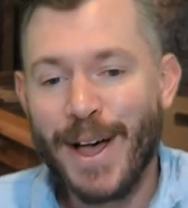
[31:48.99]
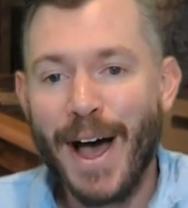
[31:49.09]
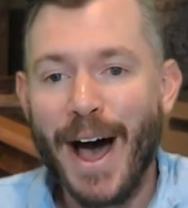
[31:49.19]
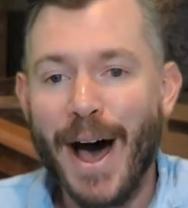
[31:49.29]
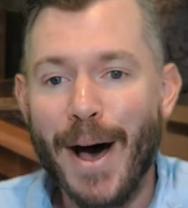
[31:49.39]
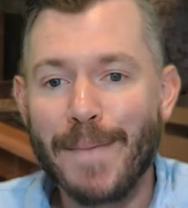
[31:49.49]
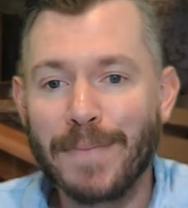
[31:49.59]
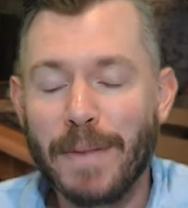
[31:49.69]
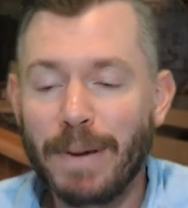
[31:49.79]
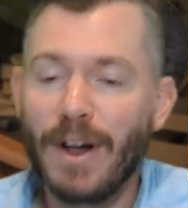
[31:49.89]
Um,
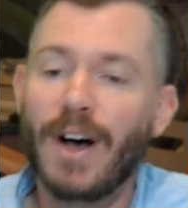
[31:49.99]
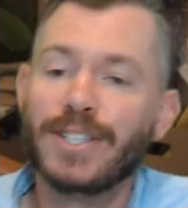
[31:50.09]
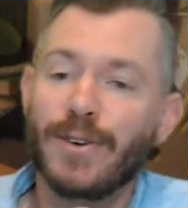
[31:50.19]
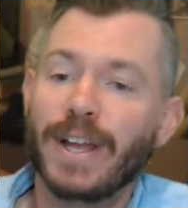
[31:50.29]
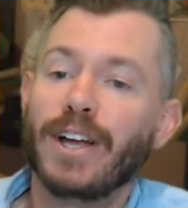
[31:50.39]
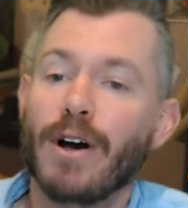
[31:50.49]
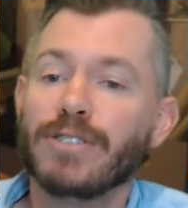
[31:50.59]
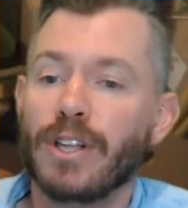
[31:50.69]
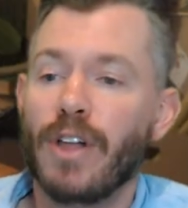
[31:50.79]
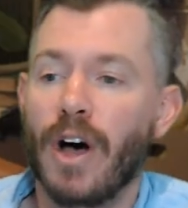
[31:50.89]
but also it goes
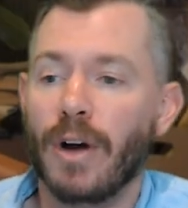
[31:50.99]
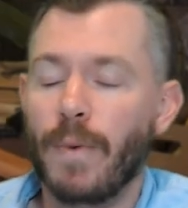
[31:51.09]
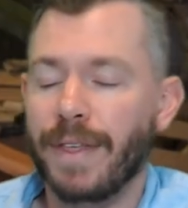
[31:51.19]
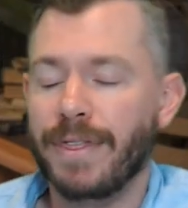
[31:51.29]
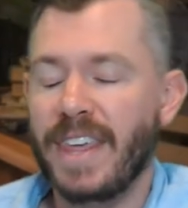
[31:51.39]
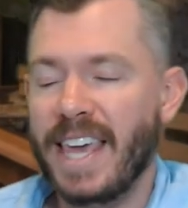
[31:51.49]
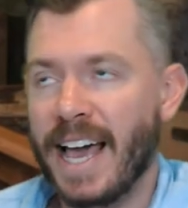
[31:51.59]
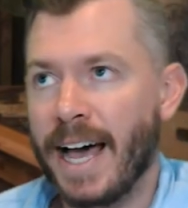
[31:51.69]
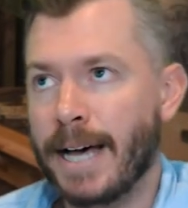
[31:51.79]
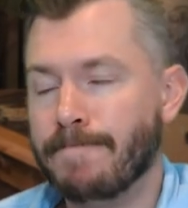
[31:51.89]
along with the
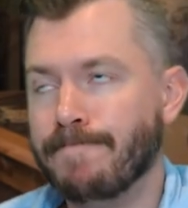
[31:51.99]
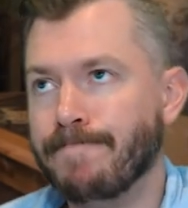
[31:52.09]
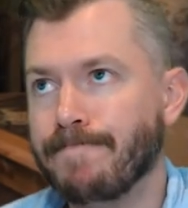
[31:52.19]
um,